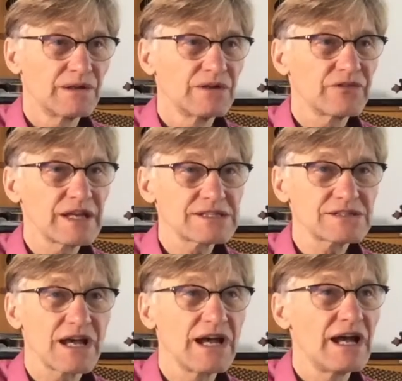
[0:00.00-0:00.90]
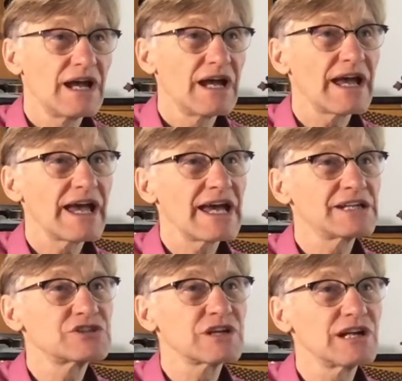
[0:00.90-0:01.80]
Thanks to Ann
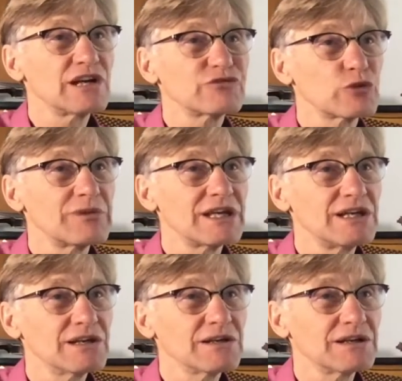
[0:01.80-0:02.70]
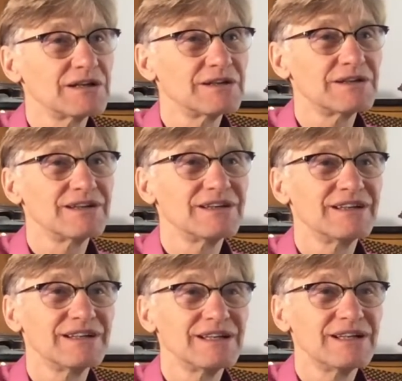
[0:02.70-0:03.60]
and Janelle for being here.
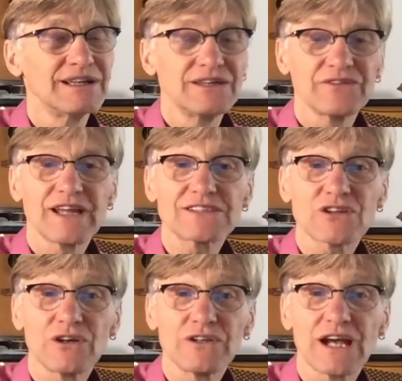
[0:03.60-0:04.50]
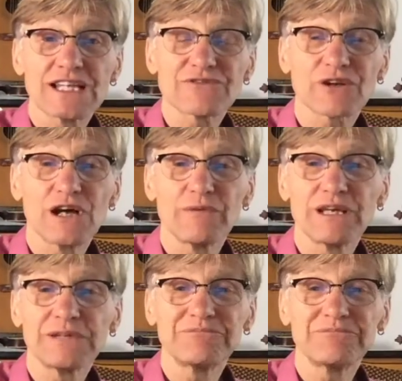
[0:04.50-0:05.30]
Thanks to all you guys for coming.